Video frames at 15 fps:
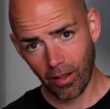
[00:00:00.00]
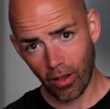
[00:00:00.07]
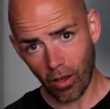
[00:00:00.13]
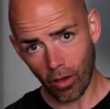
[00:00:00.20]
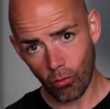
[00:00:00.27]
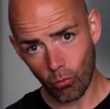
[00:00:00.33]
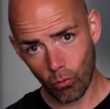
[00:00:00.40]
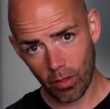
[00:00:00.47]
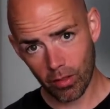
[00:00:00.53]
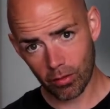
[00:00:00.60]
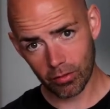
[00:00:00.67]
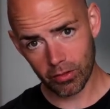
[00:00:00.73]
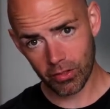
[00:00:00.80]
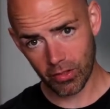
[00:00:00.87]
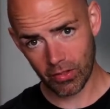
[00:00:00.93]
I will
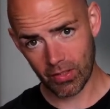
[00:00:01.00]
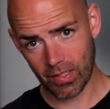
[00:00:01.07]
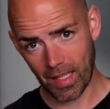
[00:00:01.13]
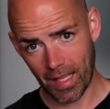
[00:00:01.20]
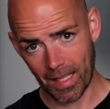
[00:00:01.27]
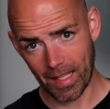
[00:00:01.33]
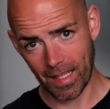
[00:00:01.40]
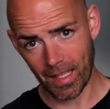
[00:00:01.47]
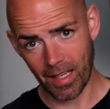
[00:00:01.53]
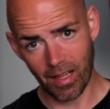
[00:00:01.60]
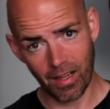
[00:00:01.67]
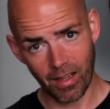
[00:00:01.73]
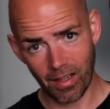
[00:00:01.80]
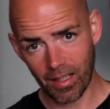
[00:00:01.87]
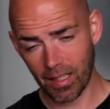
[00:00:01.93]
just say
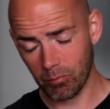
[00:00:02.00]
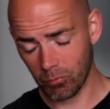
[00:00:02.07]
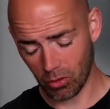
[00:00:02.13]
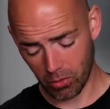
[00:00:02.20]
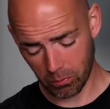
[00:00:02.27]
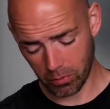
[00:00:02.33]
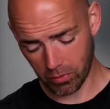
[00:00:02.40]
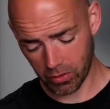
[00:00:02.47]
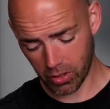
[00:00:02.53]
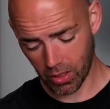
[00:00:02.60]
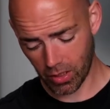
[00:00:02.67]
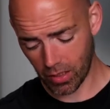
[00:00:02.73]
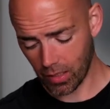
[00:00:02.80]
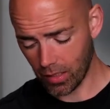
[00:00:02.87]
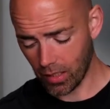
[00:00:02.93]
I am not a
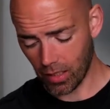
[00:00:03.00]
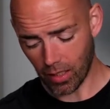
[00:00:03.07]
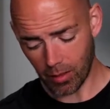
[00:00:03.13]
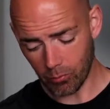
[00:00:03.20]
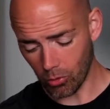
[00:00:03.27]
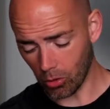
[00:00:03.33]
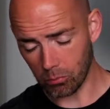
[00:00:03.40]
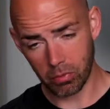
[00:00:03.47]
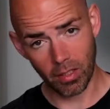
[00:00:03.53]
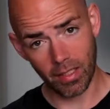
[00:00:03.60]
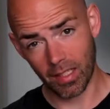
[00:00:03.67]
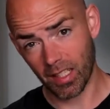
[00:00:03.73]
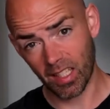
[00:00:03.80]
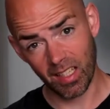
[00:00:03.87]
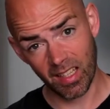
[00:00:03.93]
butcher, I'm not
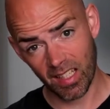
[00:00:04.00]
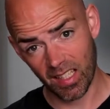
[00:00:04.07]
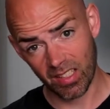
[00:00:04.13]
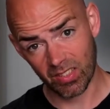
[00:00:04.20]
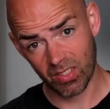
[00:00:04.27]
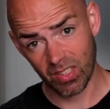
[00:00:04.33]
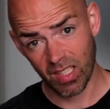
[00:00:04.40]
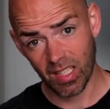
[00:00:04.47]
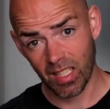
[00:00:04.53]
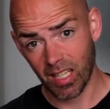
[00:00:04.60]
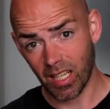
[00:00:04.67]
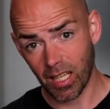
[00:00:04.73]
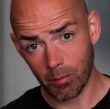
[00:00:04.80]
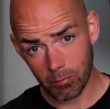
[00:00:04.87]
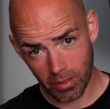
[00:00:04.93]
brilliant at this.
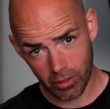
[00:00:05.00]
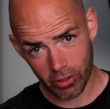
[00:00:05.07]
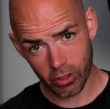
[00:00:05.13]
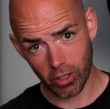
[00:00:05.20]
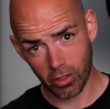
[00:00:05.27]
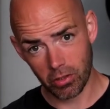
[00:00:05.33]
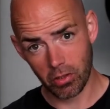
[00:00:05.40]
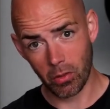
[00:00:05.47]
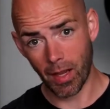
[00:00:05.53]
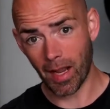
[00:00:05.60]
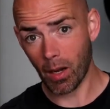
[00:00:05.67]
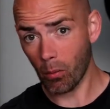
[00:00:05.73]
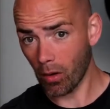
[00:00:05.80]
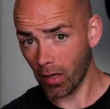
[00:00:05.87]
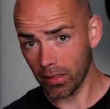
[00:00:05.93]
I'm going to show you
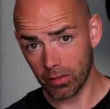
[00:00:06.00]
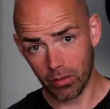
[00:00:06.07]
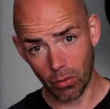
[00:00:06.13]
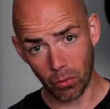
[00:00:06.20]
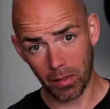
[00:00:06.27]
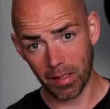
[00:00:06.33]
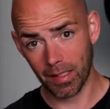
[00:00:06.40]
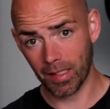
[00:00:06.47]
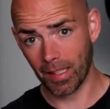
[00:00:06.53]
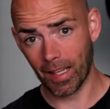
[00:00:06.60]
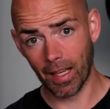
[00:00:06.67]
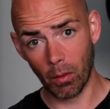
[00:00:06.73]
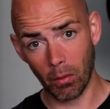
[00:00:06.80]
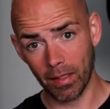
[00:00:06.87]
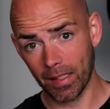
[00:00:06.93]
how I do it,
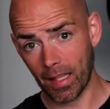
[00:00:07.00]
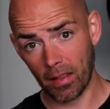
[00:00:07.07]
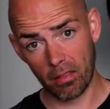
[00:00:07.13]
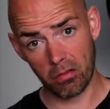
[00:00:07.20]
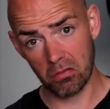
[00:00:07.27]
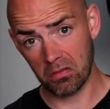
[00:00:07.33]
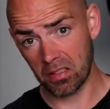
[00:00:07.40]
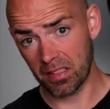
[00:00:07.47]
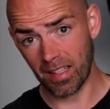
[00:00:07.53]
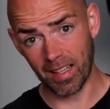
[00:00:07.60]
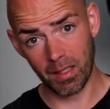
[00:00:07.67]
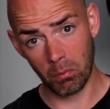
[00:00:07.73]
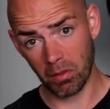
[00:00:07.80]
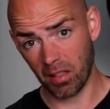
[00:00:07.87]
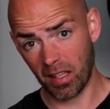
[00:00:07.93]
how I get through the day
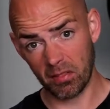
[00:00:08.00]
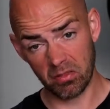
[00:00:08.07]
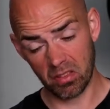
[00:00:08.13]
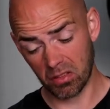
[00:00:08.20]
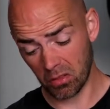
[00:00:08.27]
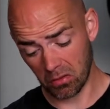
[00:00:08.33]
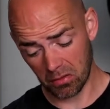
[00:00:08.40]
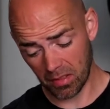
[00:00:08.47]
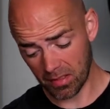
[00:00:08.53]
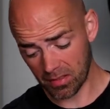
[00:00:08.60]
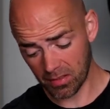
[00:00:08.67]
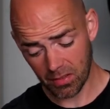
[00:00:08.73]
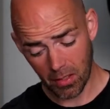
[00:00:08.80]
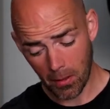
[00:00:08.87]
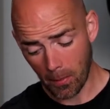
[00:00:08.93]
when I have to do
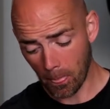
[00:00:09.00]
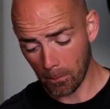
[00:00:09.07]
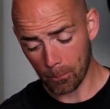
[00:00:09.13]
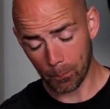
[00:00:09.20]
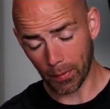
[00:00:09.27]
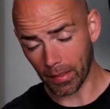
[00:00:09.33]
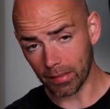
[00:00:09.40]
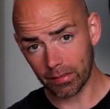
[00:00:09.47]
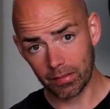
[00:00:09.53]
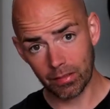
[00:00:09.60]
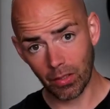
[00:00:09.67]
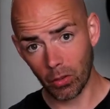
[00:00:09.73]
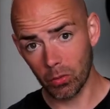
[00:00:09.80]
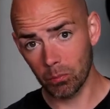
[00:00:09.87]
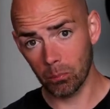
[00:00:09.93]
this, but
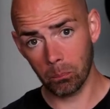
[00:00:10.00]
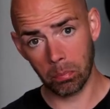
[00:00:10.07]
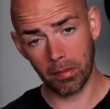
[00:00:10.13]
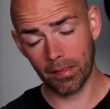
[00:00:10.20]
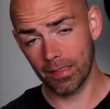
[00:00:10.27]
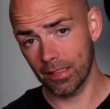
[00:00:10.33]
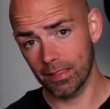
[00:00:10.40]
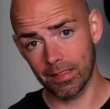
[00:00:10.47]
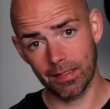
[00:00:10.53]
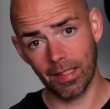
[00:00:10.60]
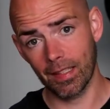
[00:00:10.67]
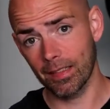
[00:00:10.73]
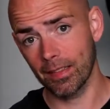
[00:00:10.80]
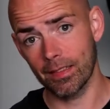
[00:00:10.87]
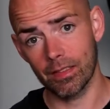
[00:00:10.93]
don't please
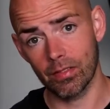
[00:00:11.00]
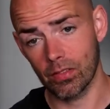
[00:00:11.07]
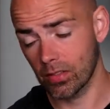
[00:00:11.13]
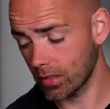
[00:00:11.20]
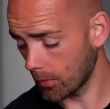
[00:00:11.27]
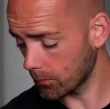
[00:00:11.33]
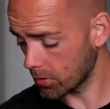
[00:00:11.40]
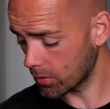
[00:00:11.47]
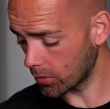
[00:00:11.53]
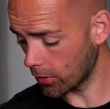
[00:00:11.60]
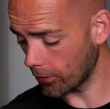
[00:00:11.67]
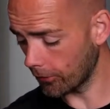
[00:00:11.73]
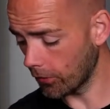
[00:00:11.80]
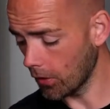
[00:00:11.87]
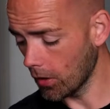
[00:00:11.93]
take this as some sort
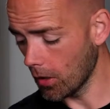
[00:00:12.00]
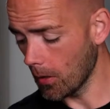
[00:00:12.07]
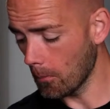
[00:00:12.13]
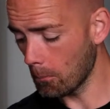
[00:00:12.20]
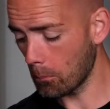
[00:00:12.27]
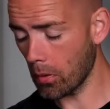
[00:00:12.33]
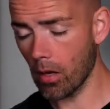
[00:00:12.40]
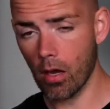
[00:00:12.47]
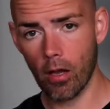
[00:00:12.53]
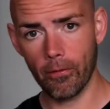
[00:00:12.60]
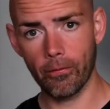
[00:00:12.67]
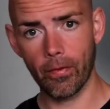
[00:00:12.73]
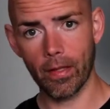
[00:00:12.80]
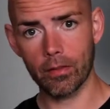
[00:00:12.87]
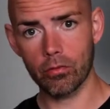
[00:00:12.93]
of
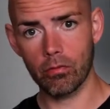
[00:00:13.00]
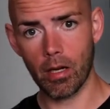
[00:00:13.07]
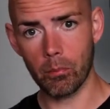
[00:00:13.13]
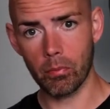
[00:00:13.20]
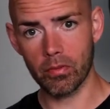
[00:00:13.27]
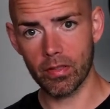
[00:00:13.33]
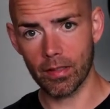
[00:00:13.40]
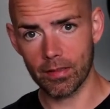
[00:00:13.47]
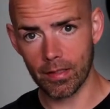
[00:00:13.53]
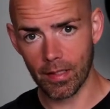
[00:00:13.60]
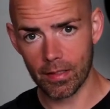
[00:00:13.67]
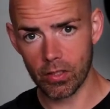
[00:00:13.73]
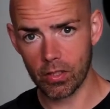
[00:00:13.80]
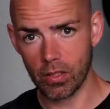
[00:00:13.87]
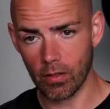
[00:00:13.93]
perfect
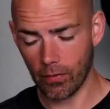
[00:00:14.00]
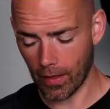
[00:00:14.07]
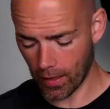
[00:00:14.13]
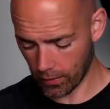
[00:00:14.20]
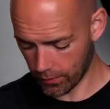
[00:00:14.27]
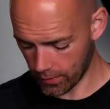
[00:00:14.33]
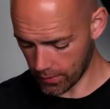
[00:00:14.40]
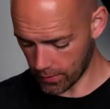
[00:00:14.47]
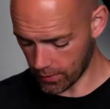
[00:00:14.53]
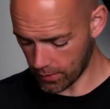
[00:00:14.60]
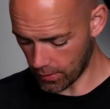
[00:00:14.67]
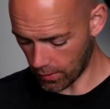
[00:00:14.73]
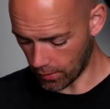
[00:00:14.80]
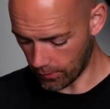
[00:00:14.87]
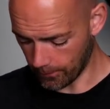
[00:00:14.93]
representation of how this is
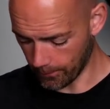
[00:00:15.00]
done.